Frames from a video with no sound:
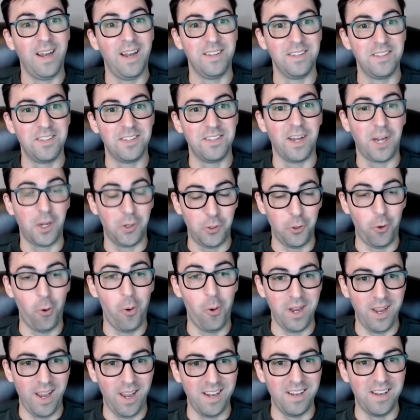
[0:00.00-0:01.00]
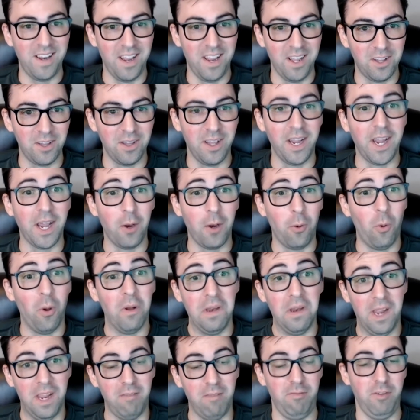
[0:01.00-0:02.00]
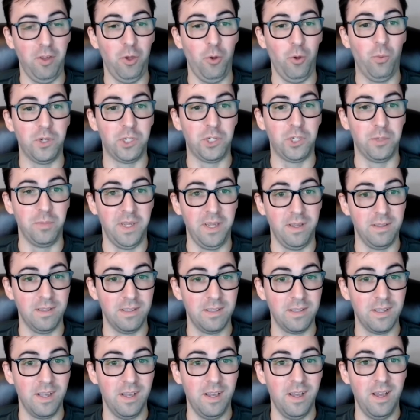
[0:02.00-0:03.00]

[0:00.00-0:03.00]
is a 28-day click and a 1-day view, which means